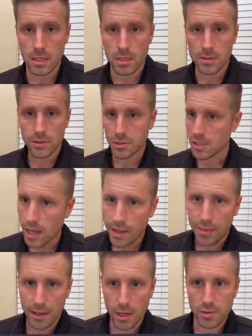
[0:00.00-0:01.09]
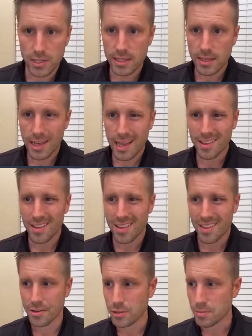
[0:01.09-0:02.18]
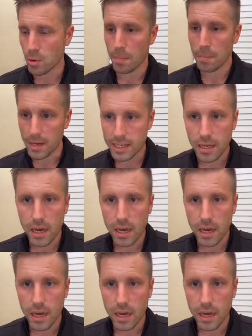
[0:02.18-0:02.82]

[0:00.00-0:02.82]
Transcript: There's a lot that goes into that. There's more money